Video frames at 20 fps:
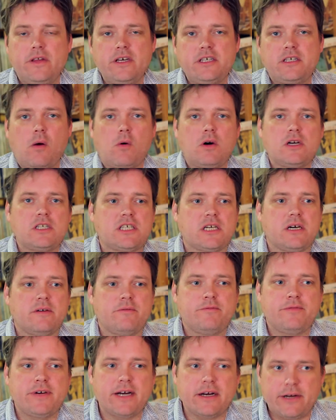This was a
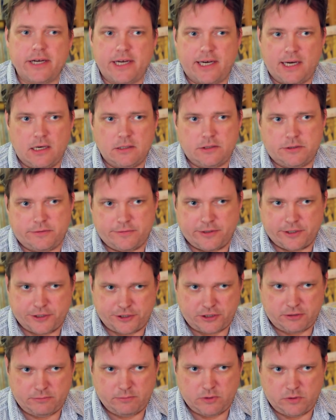very
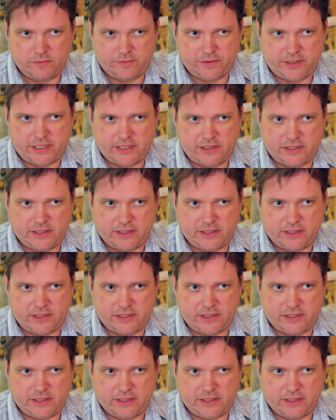controversial movie.